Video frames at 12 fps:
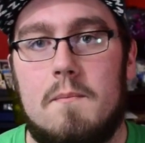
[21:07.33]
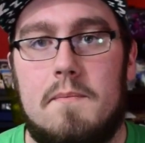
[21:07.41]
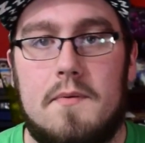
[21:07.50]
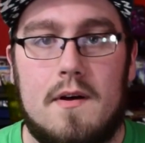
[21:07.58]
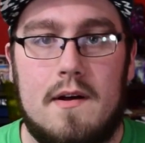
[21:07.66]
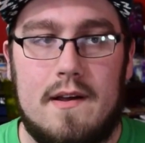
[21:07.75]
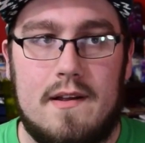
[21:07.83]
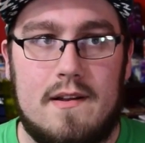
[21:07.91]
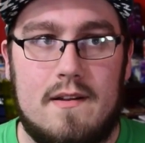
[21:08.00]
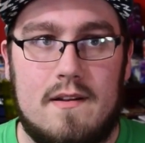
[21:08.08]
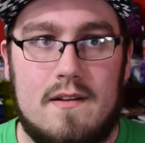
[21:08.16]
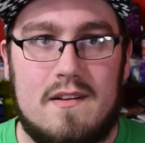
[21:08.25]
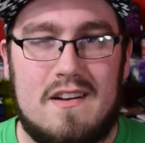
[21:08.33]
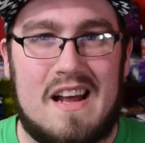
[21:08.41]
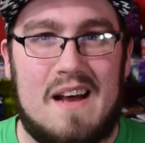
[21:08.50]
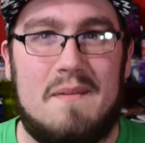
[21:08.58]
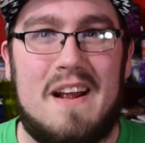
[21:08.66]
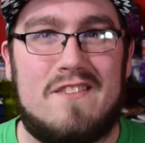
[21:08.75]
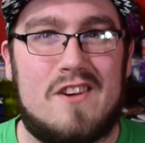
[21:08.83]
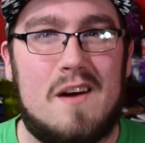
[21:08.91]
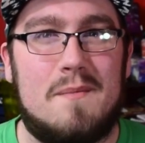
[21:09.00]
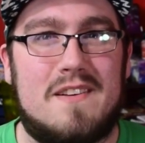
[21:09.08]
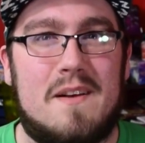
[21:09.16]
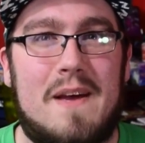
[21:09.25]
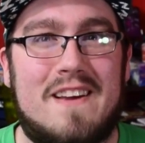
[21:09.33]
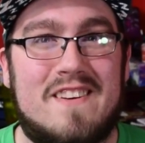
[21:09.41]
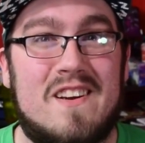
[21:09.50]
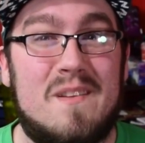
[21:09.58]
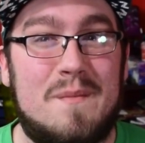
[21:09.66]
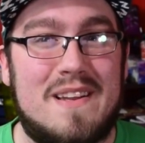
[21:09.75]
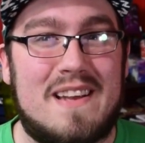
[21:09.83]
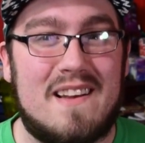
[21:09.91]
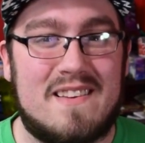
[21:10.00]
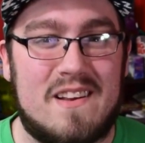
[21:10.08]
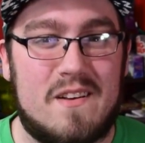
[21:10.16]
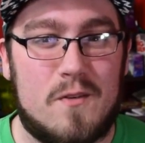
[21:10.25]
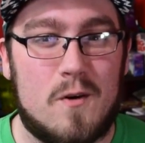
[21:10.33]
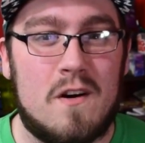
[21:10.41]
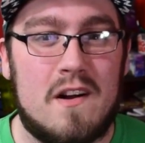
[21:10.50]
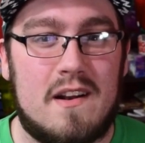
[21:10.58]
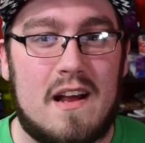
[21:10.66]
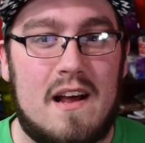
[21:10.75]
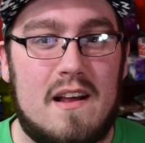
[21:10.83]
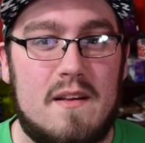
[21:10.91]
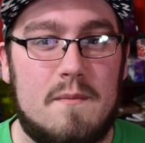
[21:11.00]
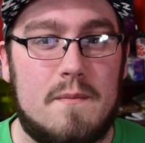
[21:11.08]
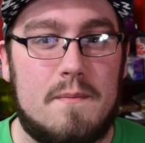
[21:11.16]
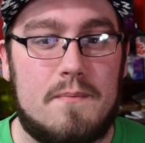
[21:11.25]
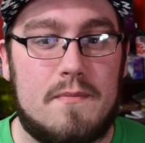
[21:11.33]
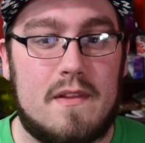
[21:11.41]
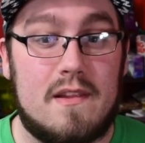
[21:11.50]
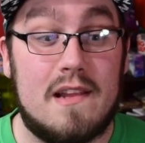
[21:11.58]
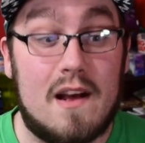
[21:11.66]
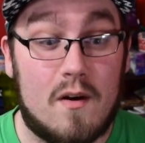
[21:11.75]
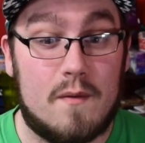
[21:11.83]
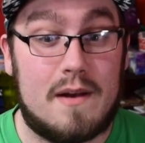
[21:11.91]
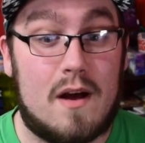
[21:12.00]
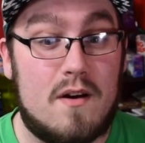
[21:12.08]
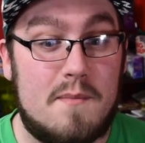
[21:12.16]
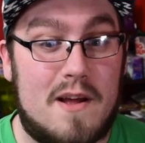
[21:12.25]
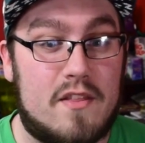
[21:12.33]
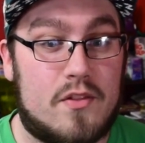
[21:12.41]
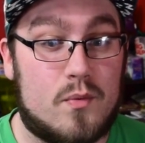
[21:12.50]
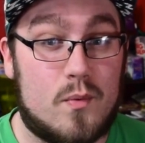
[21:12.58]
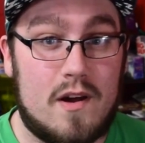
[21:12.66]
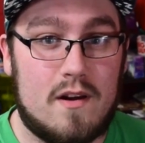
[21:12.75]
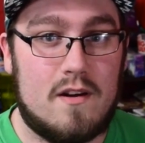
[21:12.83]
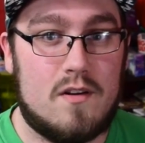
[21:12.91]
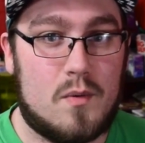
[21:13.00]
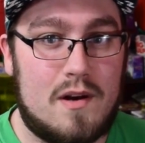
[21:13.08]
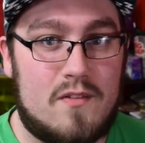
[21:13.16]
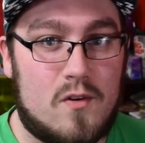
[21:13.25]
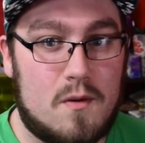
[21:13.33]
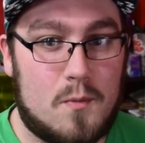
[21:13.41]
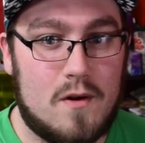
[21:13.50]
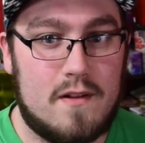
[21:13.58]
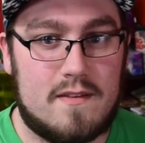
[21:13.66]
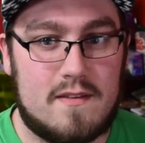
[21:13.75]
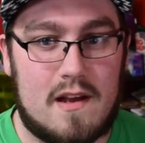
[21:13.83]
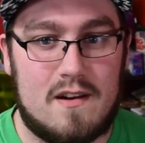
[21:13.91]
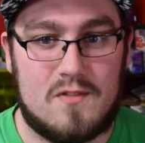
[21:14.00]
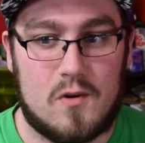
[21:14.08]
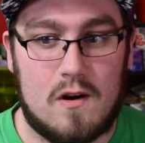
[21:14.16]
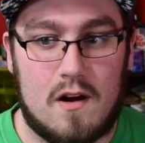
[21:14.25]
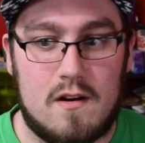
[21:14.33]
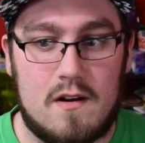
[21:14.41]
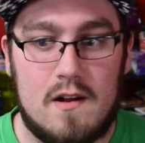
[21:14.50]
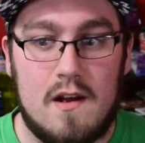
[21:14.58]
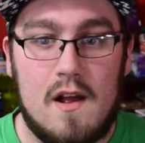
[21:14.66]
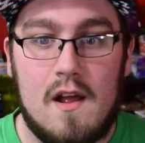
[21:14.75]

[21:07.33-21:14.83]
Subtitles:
But I'm not sure how much I'm actually going to be testing for it. Now I'm at 324 points out of 400.